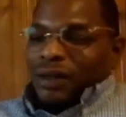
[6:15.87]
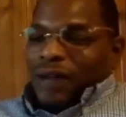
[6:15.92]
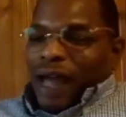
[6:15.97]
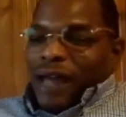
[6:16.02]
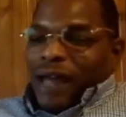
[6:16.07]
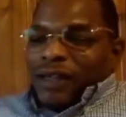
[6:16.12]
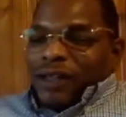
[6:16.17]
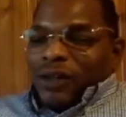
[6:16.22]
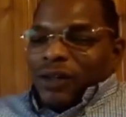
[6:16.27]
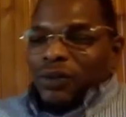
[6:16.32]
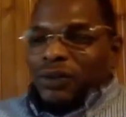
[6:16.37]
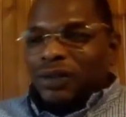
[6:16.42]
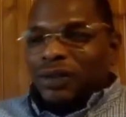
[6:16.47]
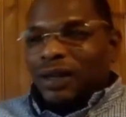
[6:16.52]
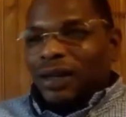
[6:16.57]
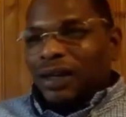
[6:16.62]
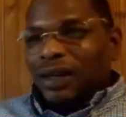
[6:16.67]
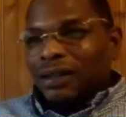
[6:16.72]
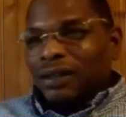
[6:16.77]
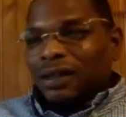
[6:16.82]
I knew
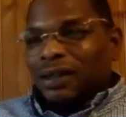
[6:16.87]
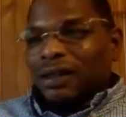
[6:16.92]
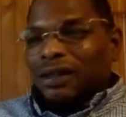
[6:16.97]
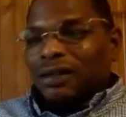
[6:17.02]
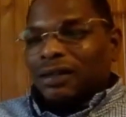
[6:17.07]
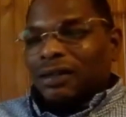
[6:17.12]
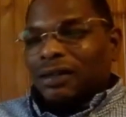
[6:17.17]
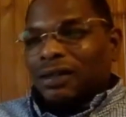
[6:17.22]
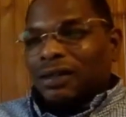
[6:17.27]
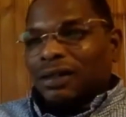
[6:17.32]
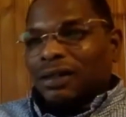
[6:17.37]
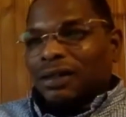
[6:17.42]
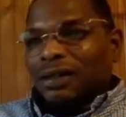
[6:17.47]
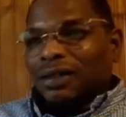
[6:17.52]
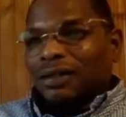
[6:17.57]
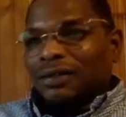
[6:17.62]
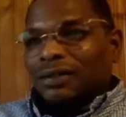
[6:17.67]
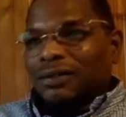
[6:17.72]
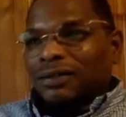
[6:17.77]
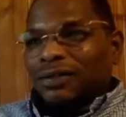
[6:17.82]
that
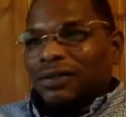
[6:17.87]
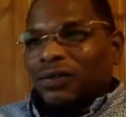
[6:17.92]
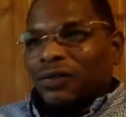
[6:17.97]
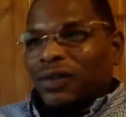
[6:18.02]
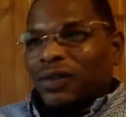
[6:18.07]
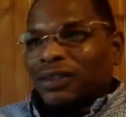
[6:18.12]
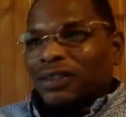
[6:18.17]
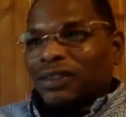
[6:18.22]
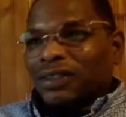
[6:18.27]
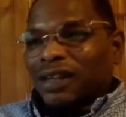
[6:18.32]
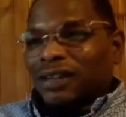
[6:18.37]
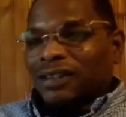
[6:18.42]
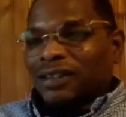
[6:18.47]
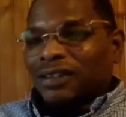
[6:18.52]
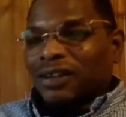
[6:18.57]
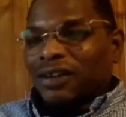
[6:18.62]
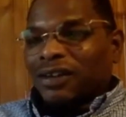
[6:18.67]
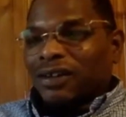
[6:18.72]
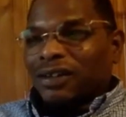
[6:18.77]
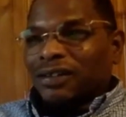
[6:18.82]
once I
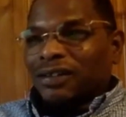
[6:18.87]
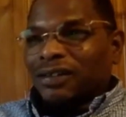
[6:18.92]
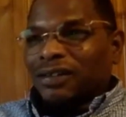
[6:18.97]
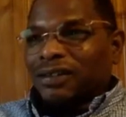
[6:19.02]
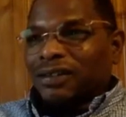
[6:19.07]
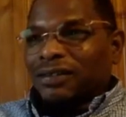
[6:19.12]
started